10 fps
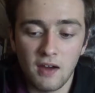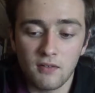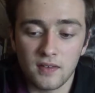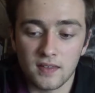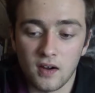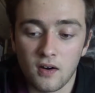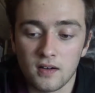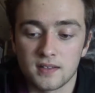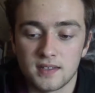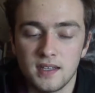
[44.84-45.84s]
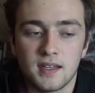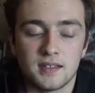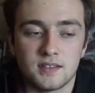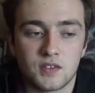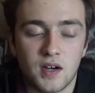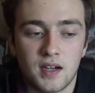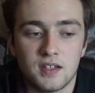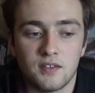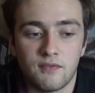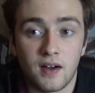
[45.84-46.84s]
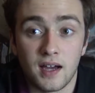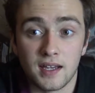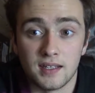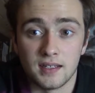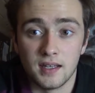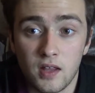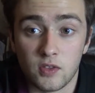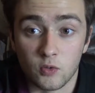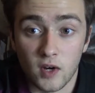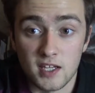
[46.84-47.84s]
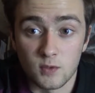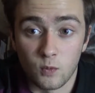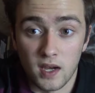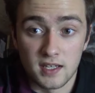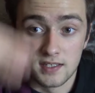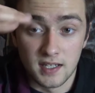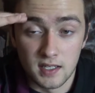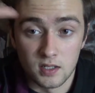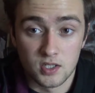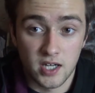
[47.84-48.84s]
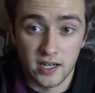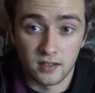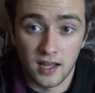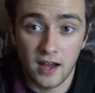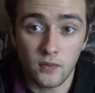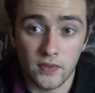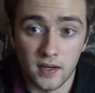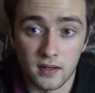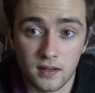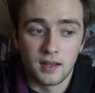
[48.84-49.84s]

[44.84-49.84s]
However, like the hardest thing is trying to find the right way to get your channel out there.